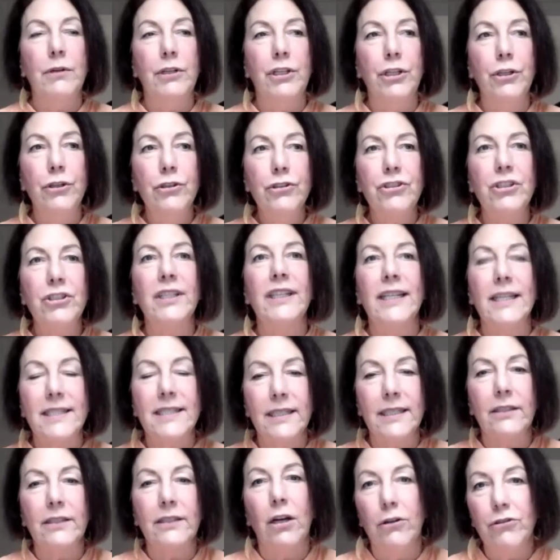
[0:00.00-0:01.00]
usually it's
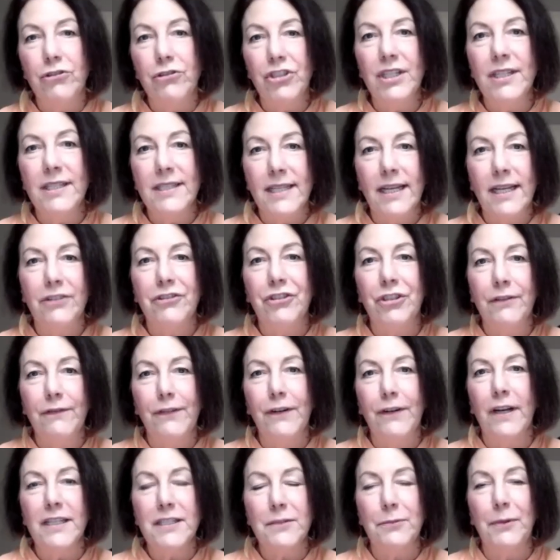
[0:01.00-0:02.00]
a coaching session
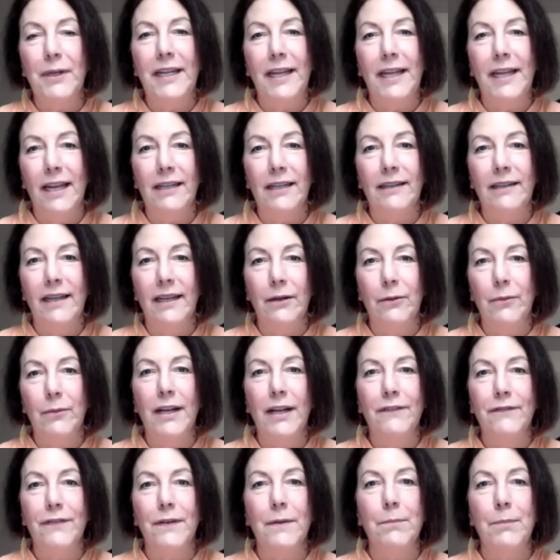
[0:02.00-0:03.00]
for us. We can't get
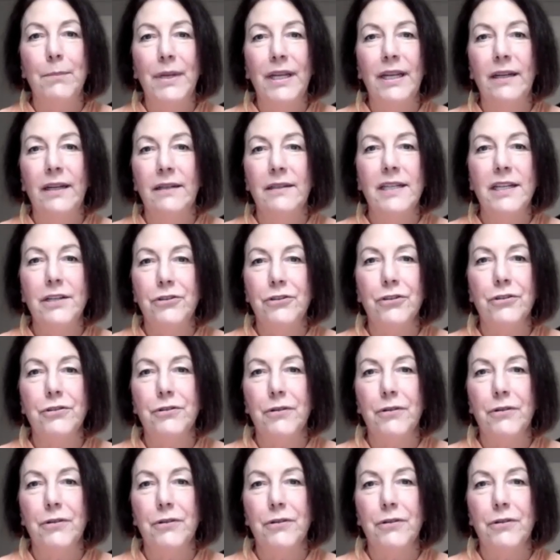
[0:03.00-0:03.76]
away from being teacher